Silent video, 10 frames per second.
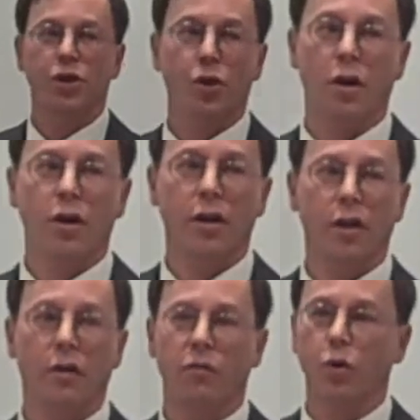
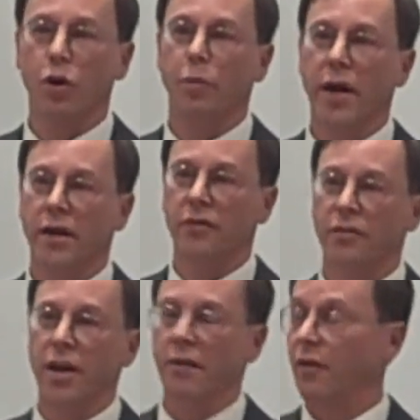majority of World Bank
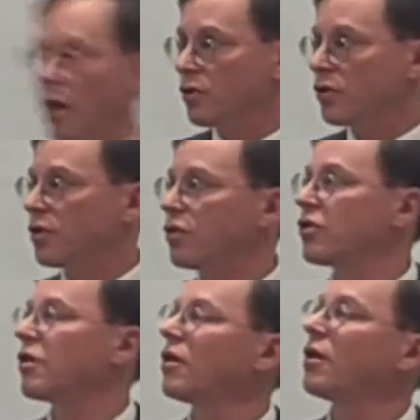staff.
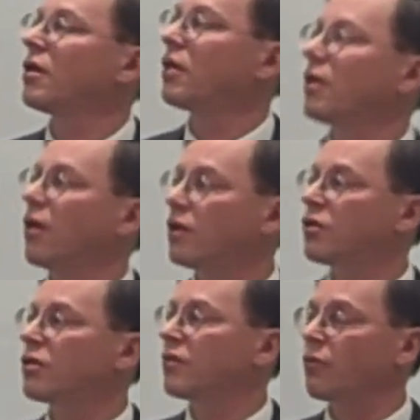Hundreds and
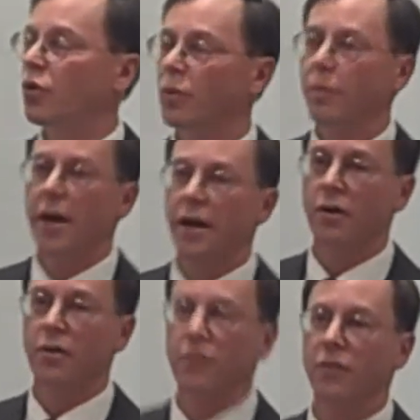hundreds of World
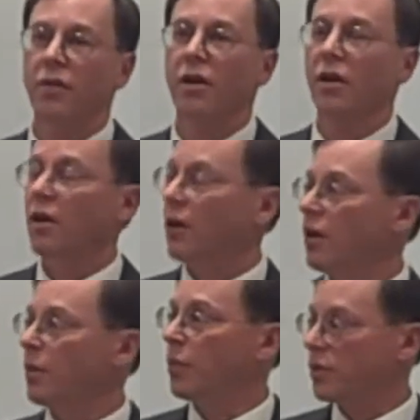Bankers
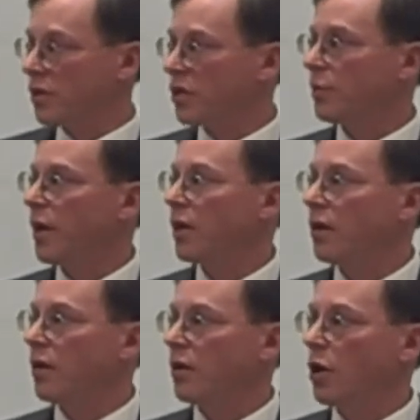
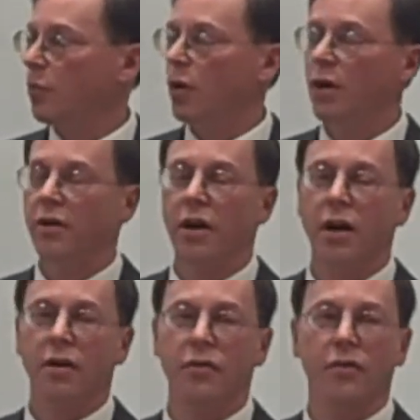participated in our
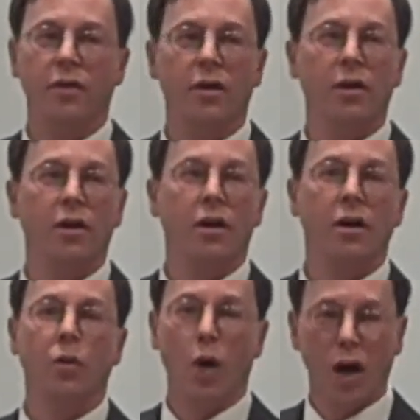broadcasts,
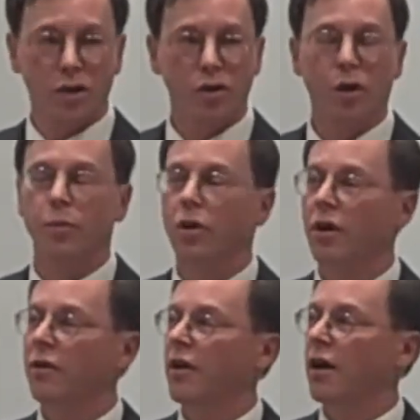watched watched our
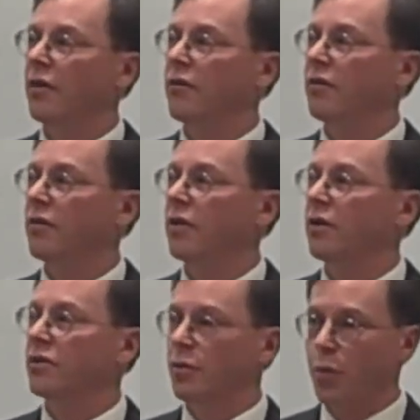broadcast,
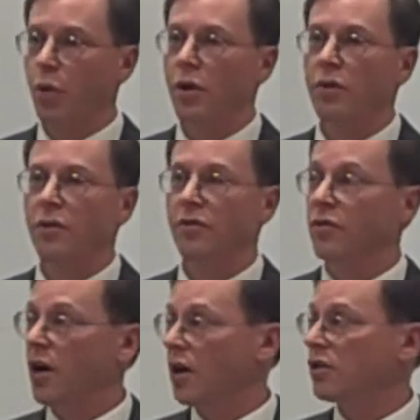supported
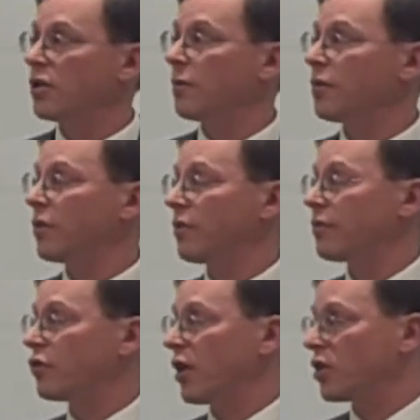this concept of
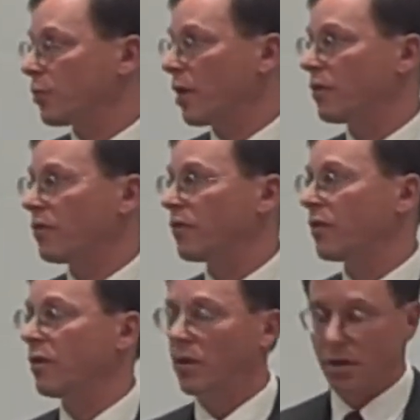
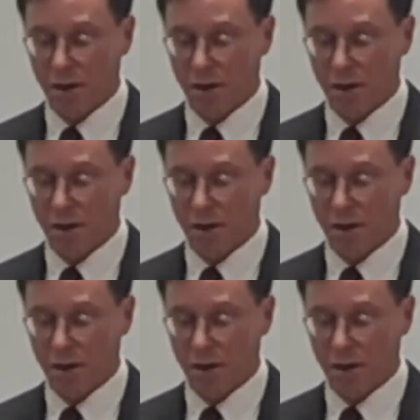transparency,